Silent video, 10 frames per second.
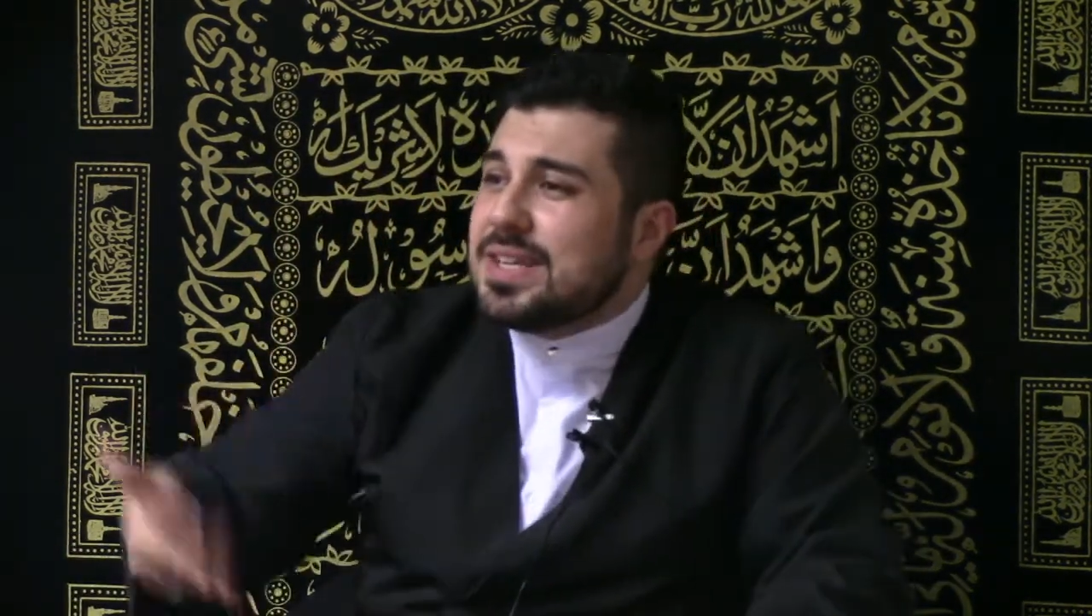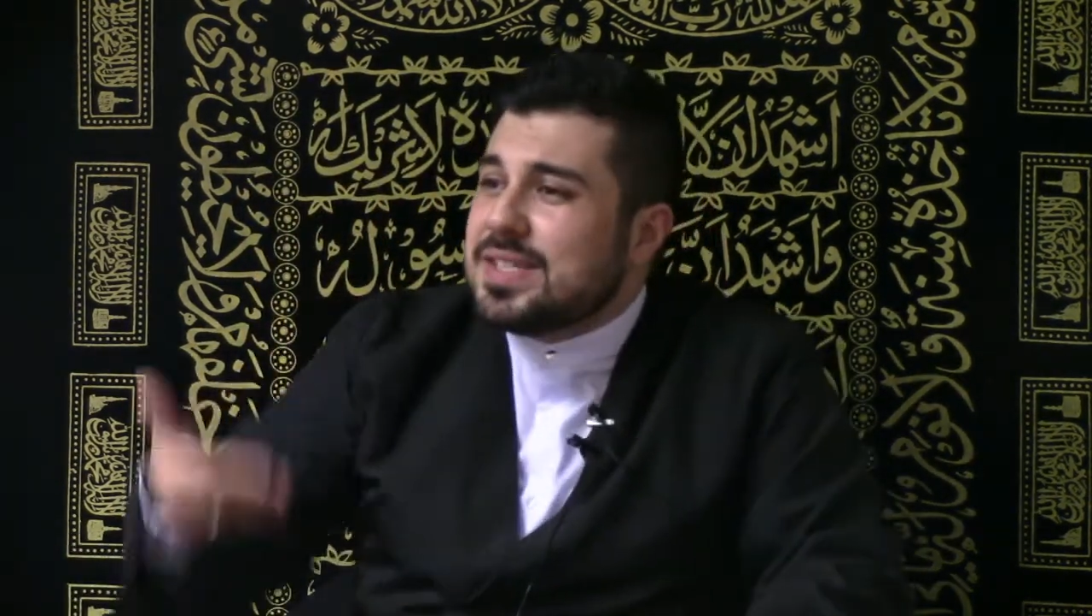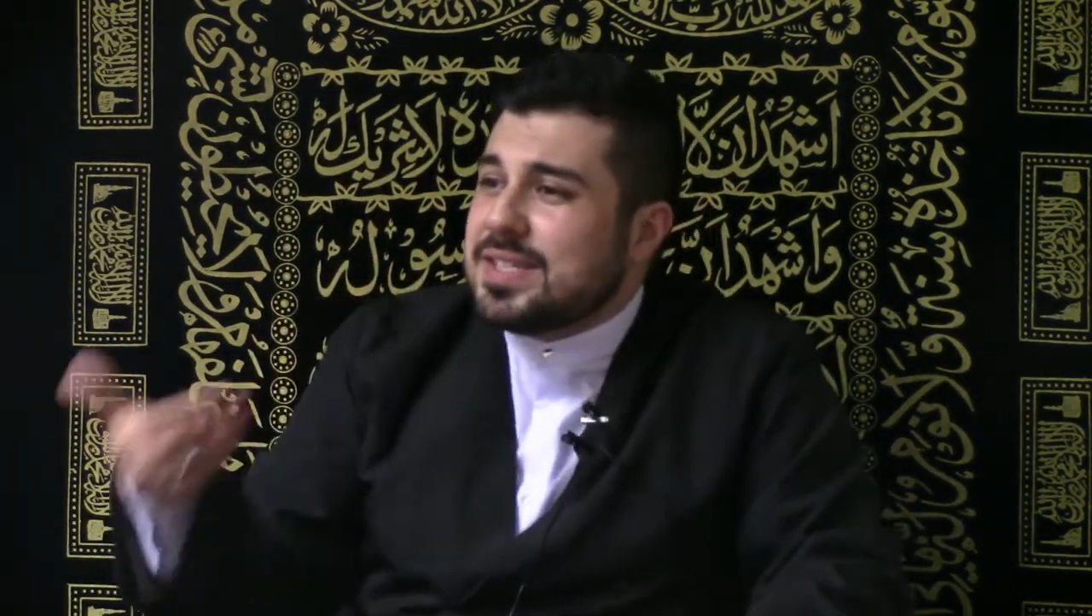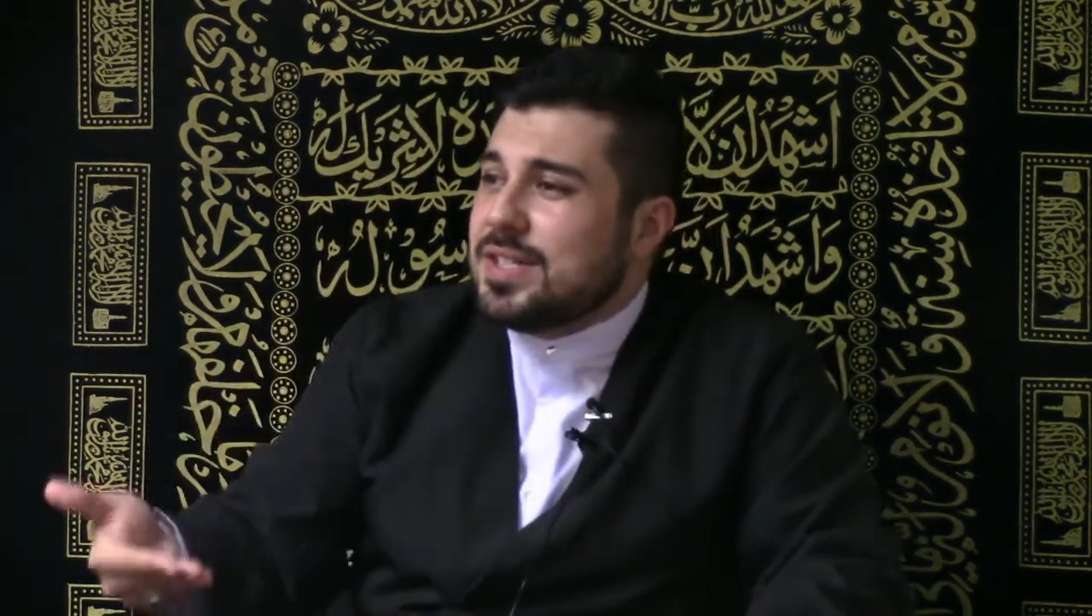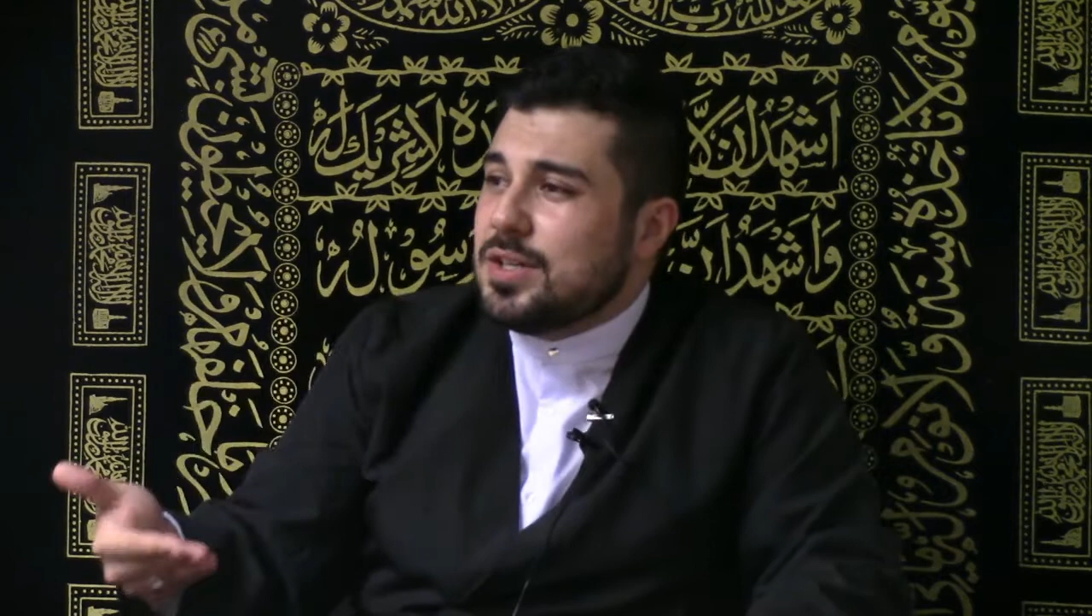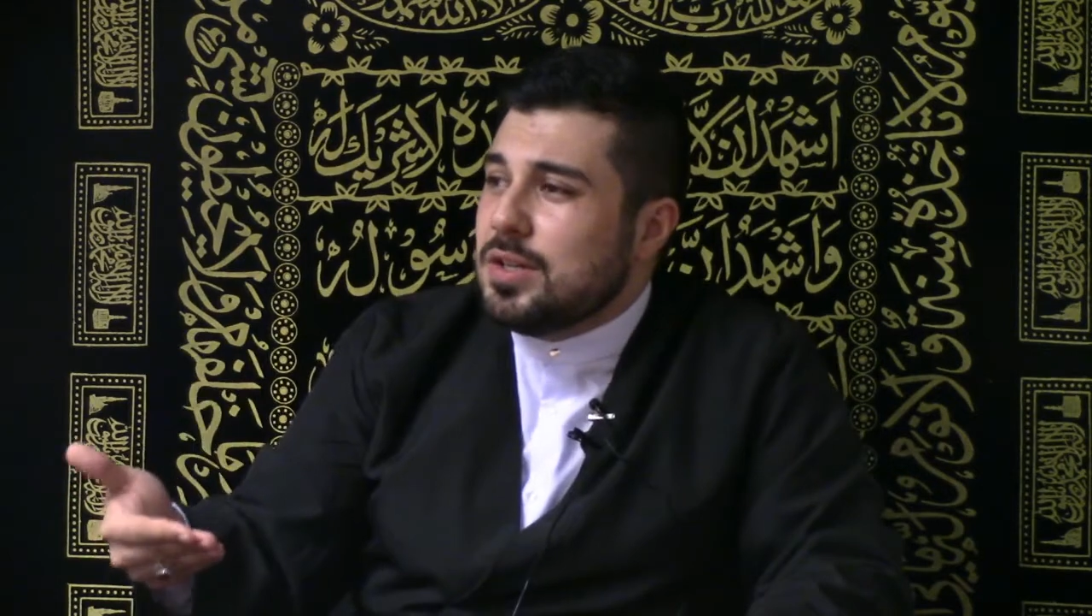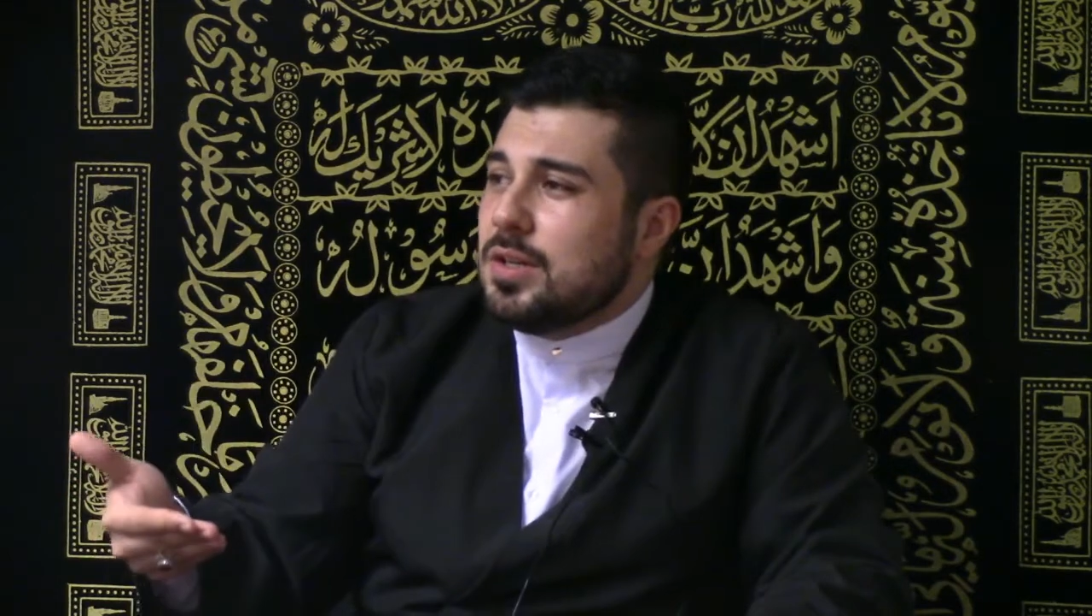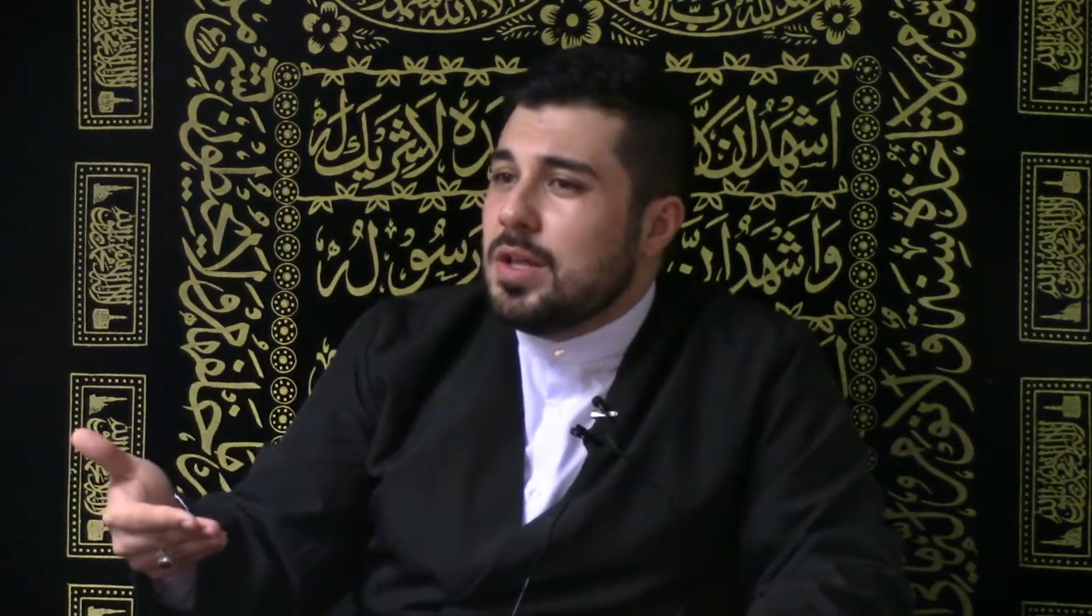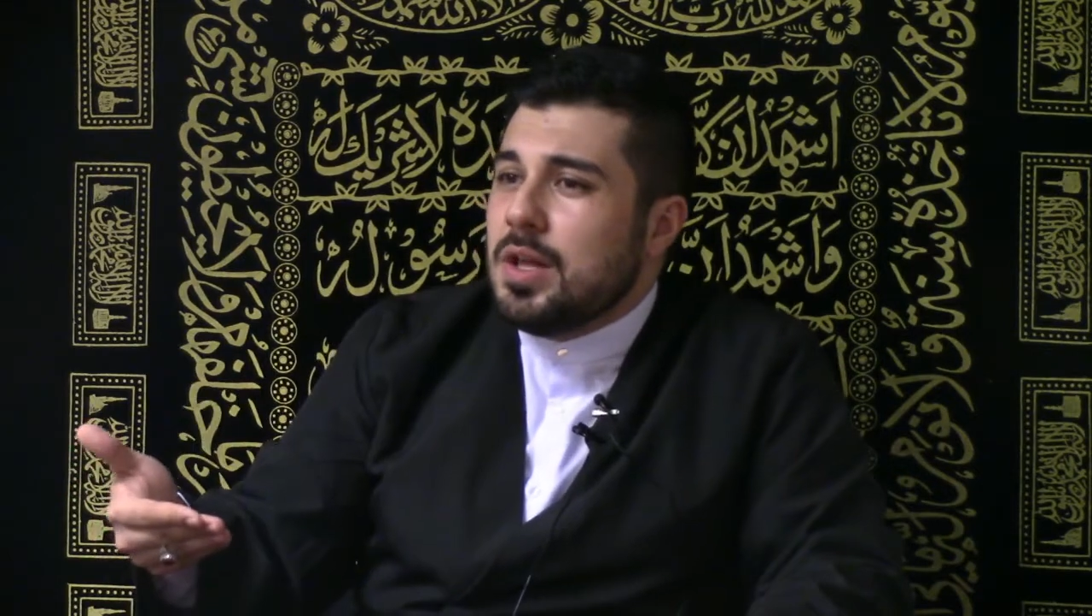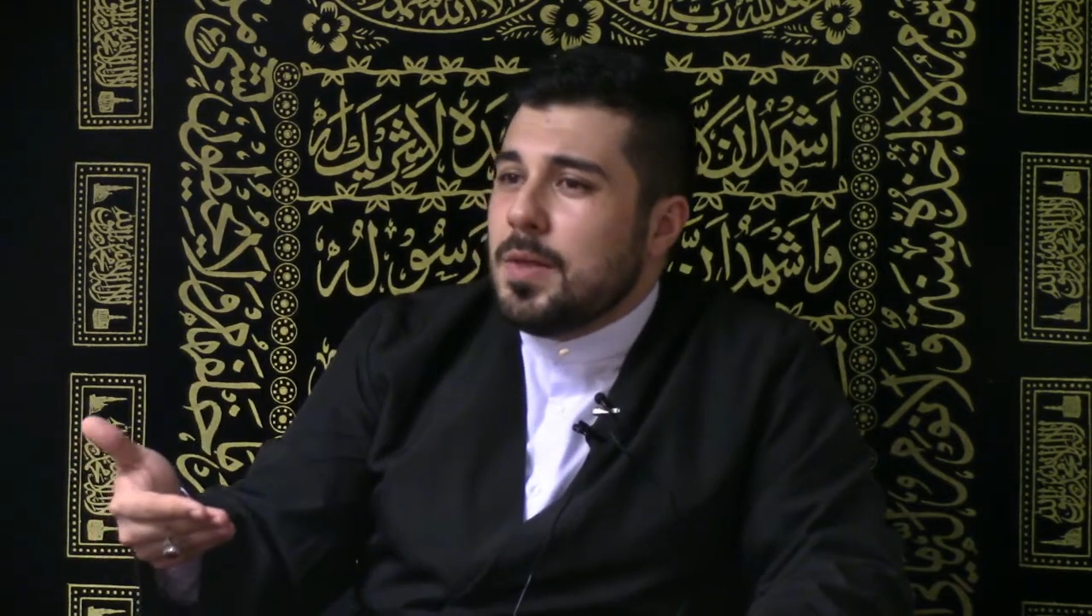still